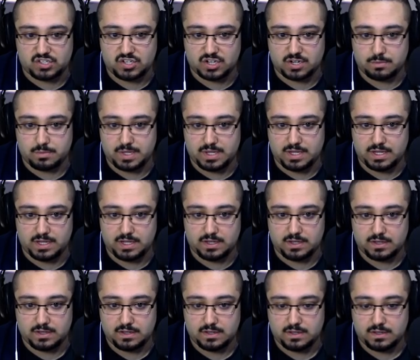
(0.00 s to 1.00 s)
is gonna be
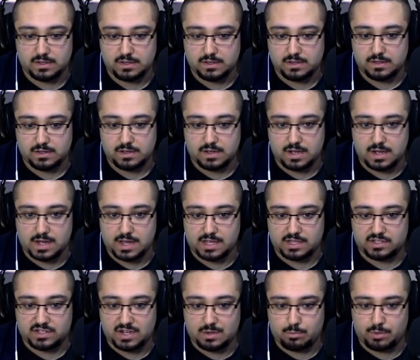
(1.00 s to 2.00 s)
uh,
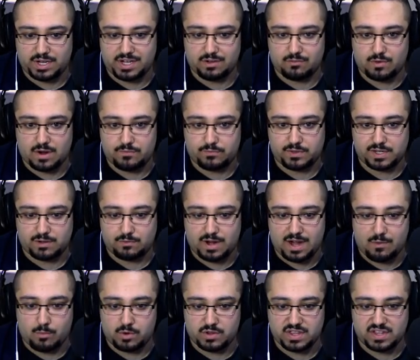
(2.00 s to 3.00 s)
it's going to bring it roughly
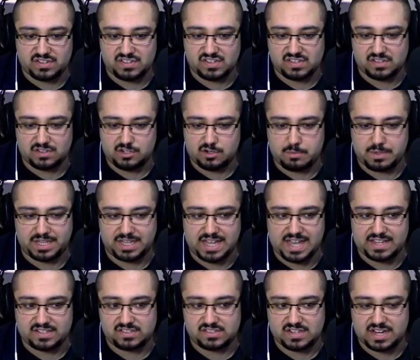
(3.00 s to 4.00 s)
around where this is, a little bit
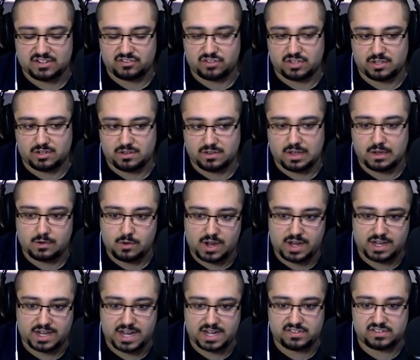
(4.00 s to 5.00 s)
less, actually uh,
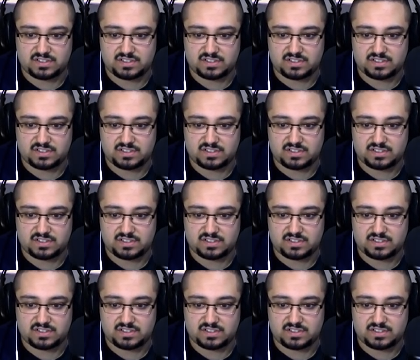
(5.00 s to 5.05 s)
kind